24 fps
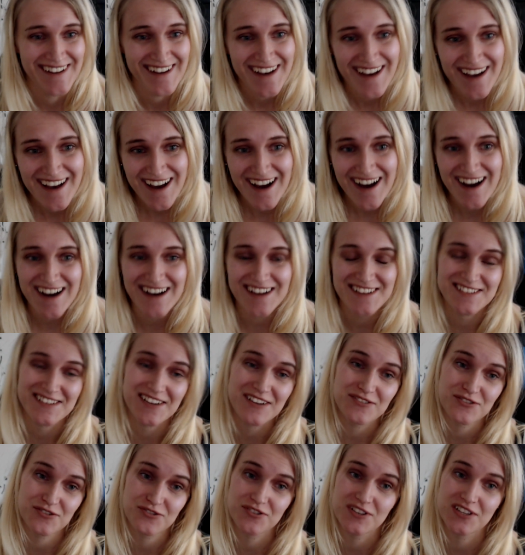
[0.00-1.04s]
As
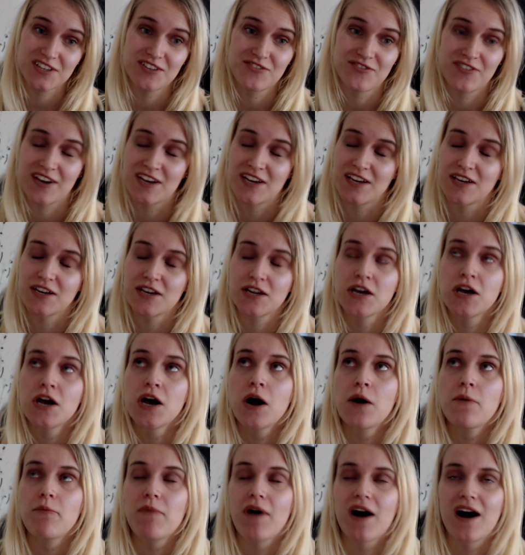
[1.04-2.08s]
I was really vain,
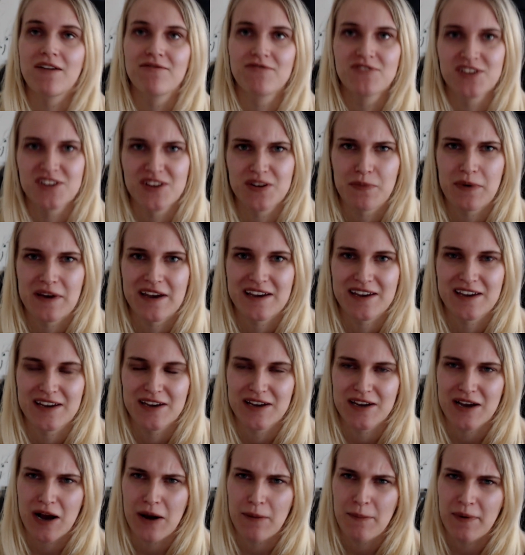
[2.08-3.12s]
but I'm really
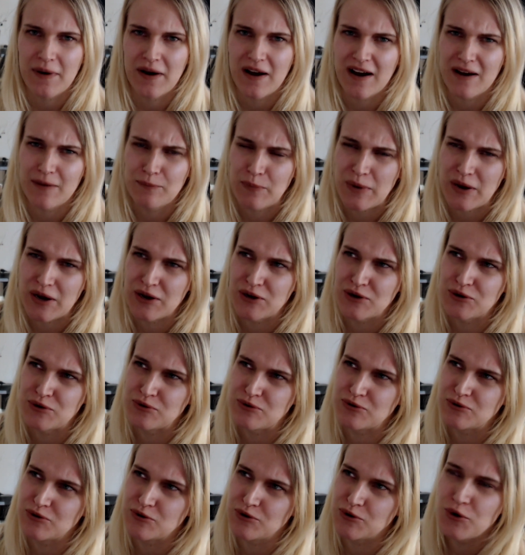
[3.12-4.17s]
picky
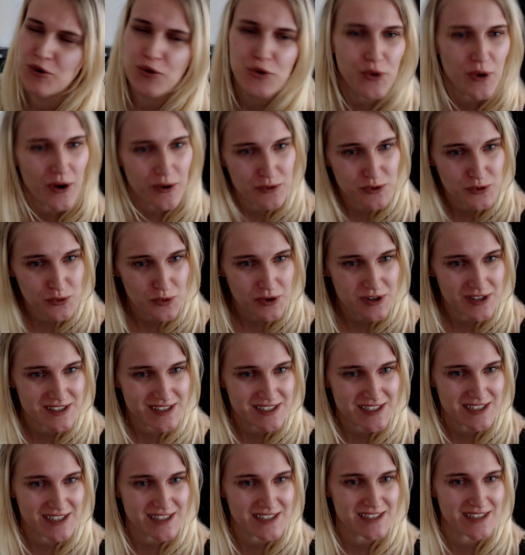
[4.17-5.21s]
about who I would want to
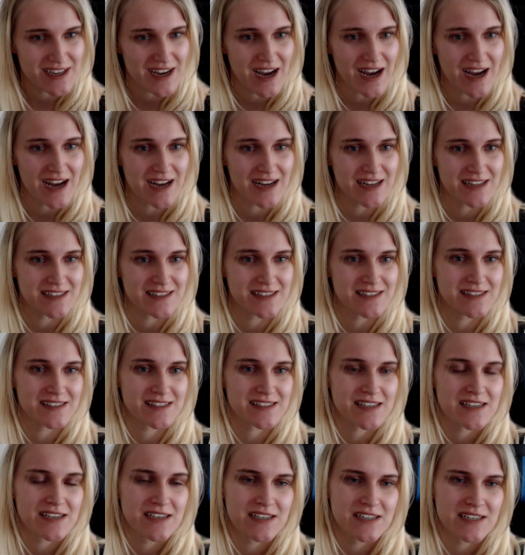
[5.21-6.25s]
date.
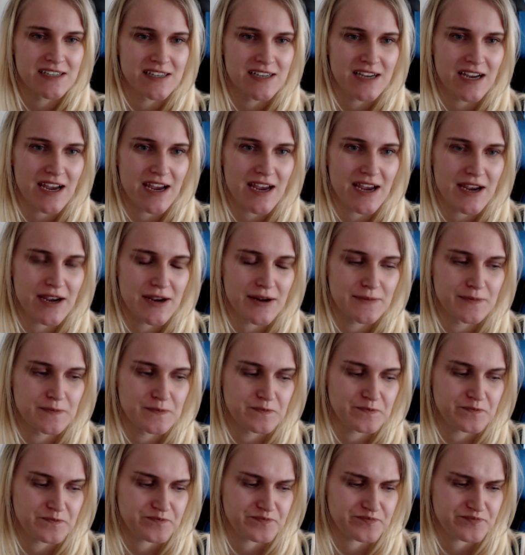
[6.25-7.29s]
And
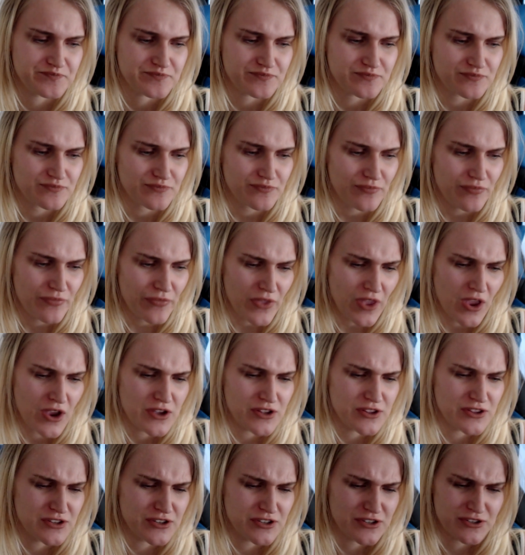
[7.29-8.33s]
um,
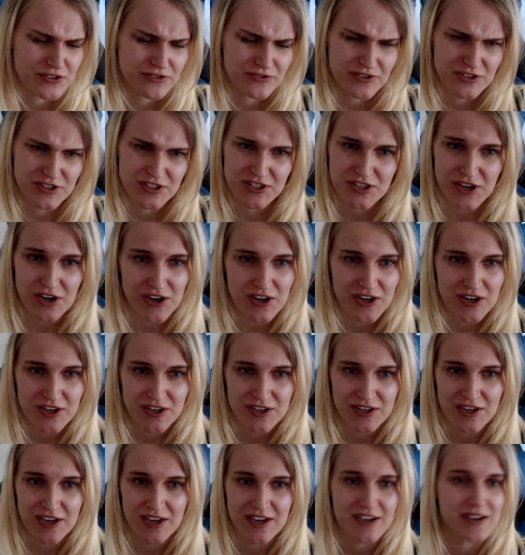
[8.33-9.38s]
the first
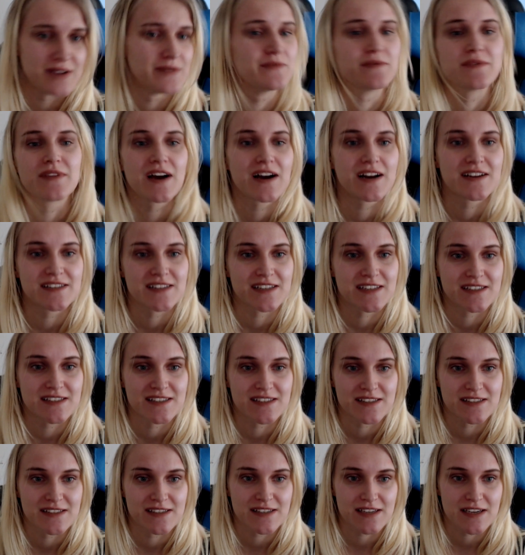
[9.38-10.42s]
guy that I
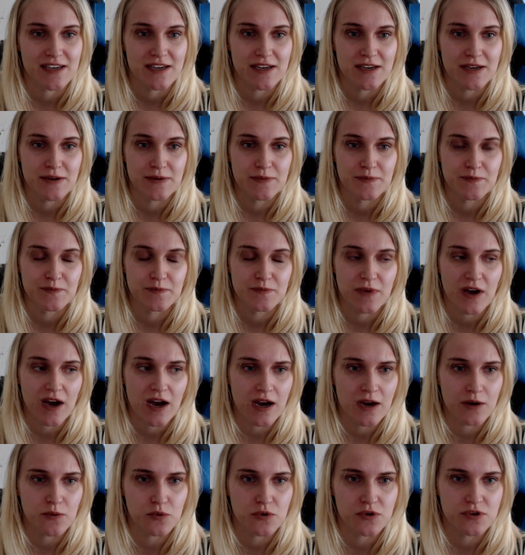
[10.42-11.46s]
dated,
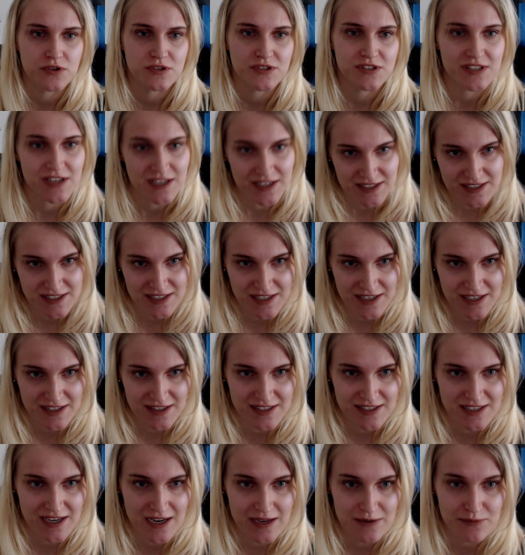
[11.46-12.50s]
I was 19 at
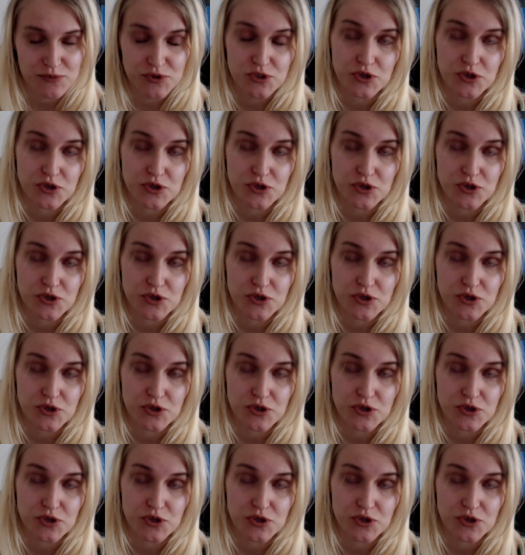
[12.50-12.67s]
the time.